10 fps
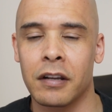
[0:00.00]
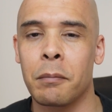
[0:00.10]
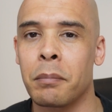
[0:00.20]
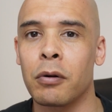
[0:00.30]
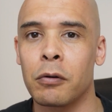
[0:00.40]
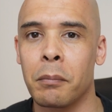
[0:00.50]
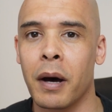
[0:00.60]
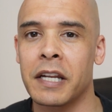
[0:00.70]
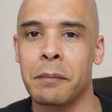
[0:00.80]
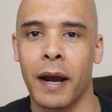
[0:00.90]
and pull
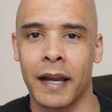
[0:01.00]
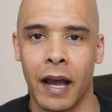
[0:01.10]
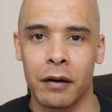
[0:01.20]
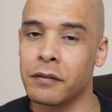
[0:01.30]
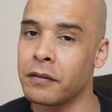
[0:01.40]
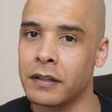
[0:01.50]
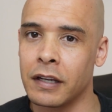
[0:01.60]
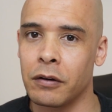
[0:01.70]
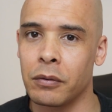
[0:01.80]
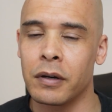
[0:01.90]
money back out of the
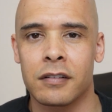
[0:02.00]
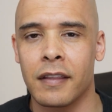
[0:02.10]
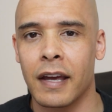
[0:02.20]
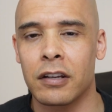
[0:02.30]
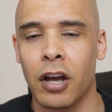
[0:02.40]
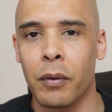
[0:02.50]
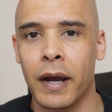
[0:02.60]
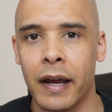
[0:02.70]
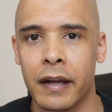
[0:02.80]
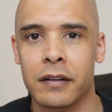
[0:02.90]
deal to then go
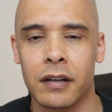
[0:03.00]
ahead